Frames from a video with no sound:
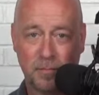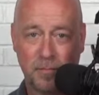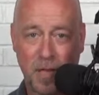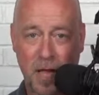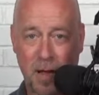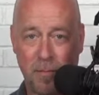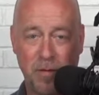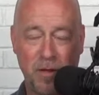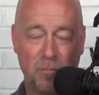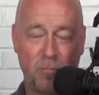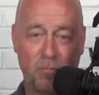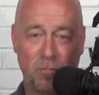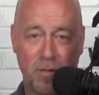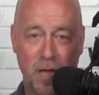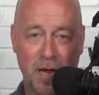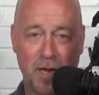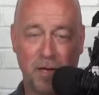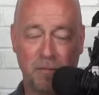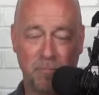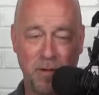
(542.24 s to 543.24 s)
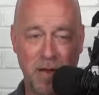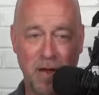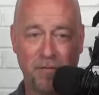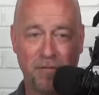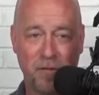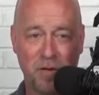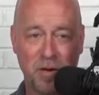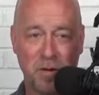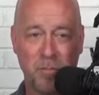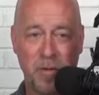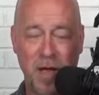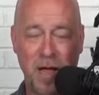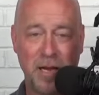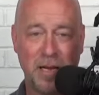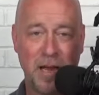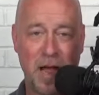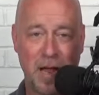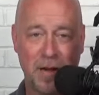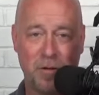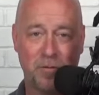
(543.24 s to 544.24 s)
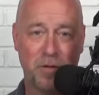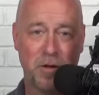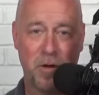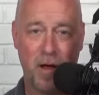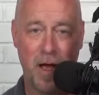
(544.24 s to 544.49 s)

I mean, that could be up for debate. I don't know